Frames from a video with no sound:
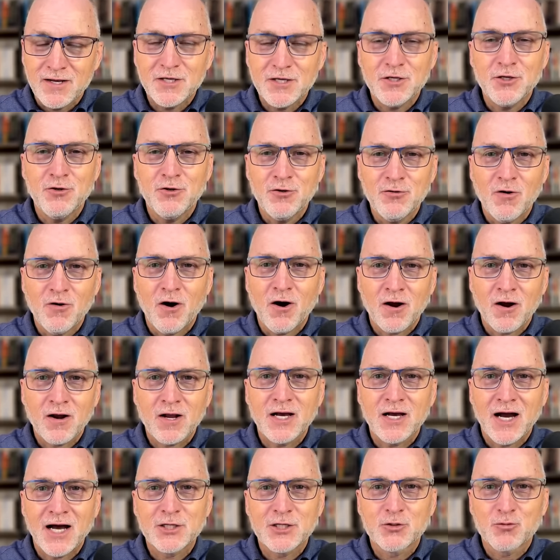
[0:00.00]
You are
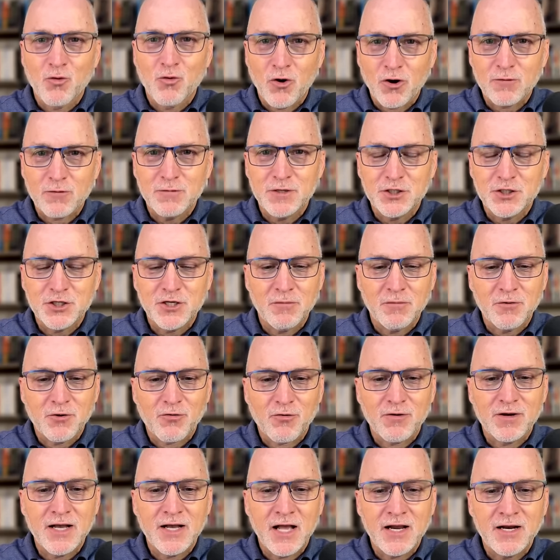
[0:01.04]
God's workmanship
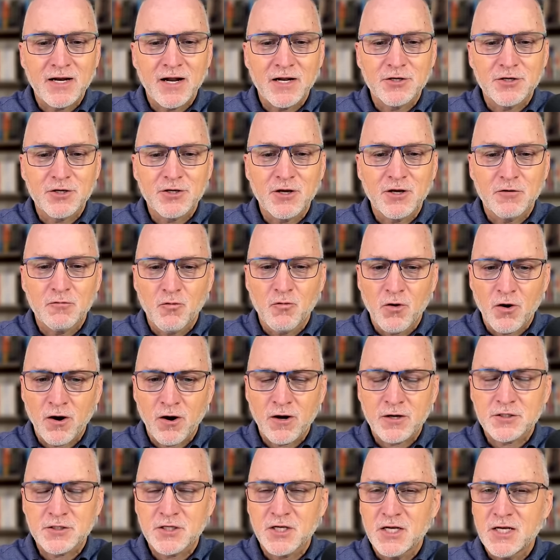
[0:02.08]
created unto good
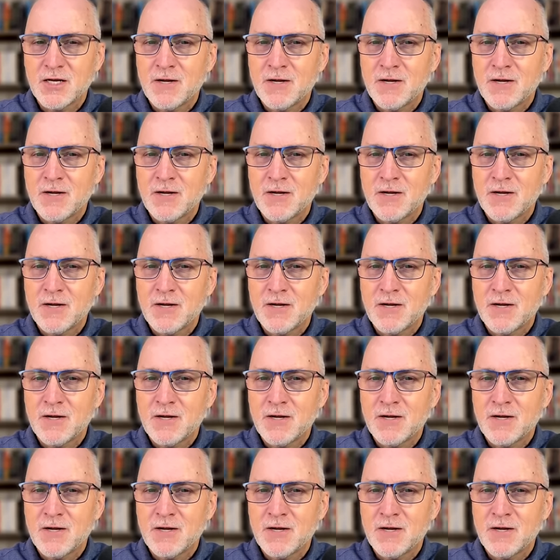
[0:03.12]
works.